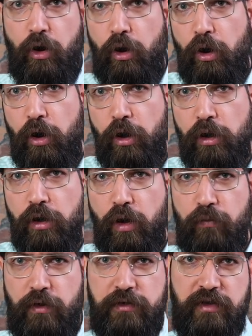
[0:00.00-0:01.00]
all
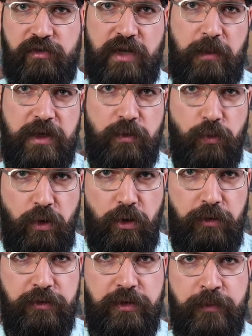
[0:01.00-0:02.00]
over the Islamic
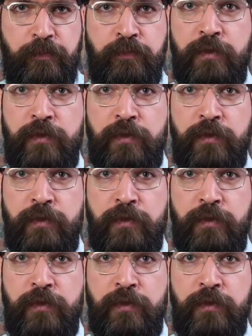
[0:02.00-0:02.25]
world